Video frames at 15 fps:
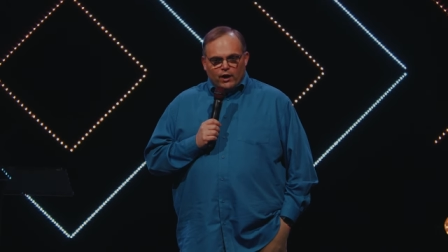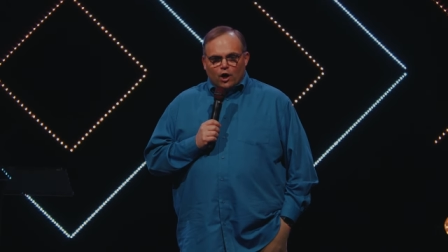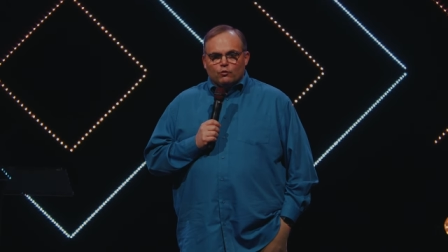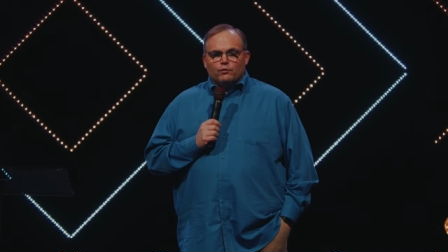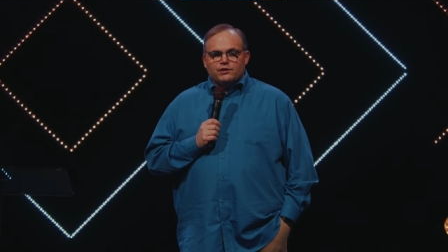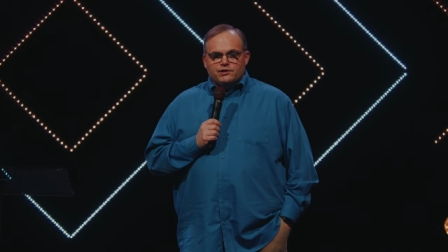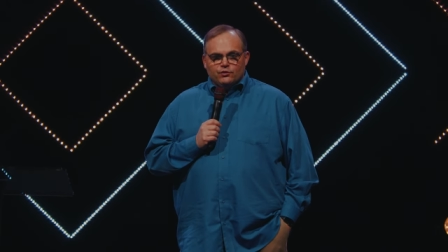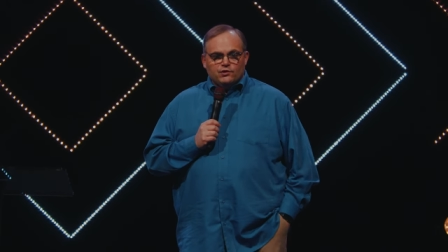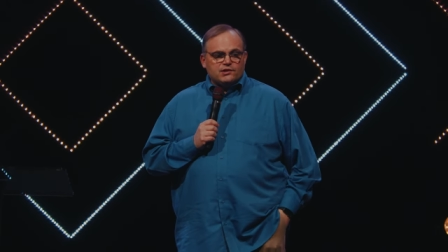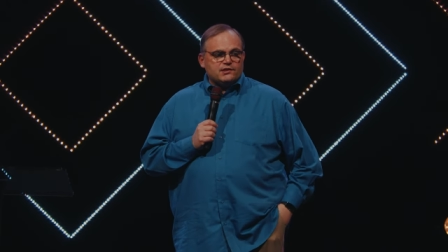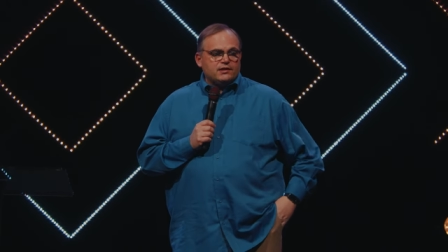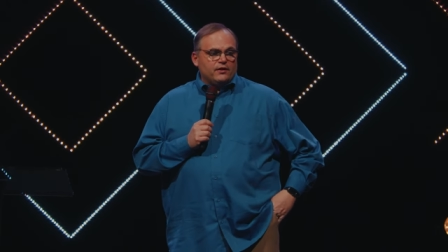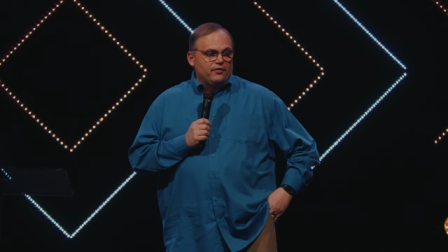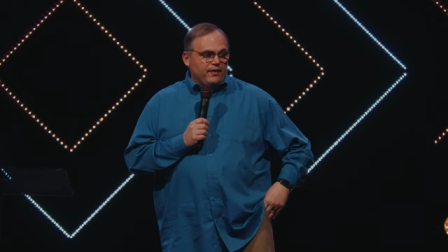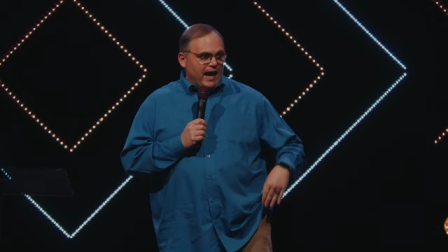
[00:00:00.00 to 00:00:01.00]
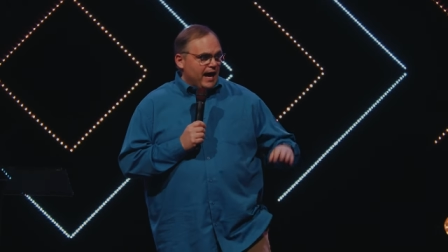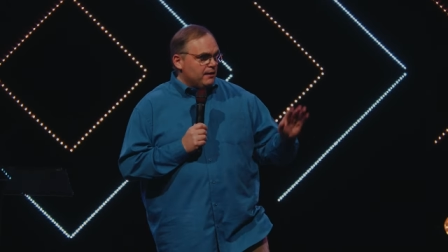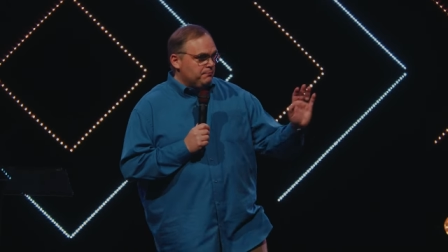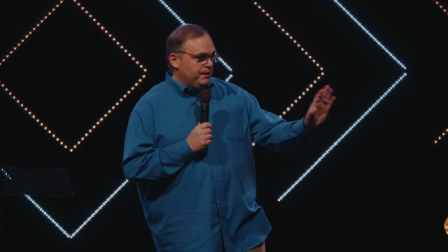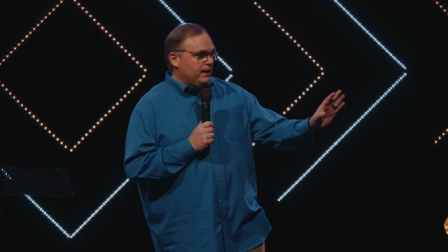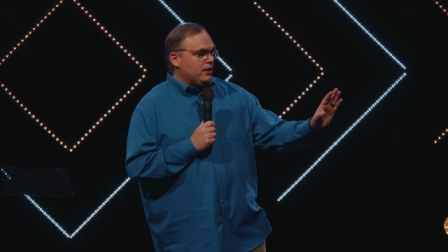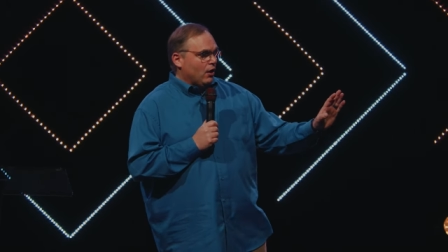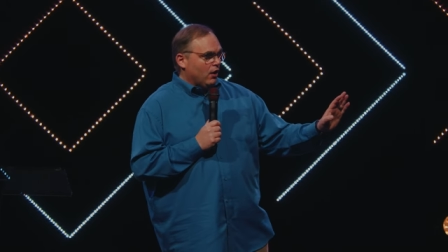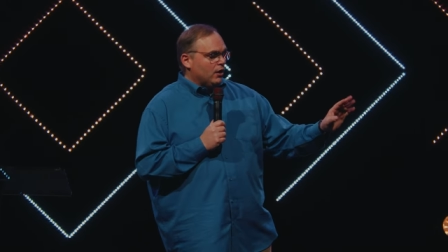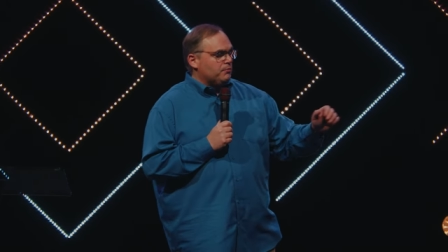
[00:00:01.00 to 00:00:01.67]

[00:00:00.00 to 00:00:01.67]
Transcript: are reduced to that being our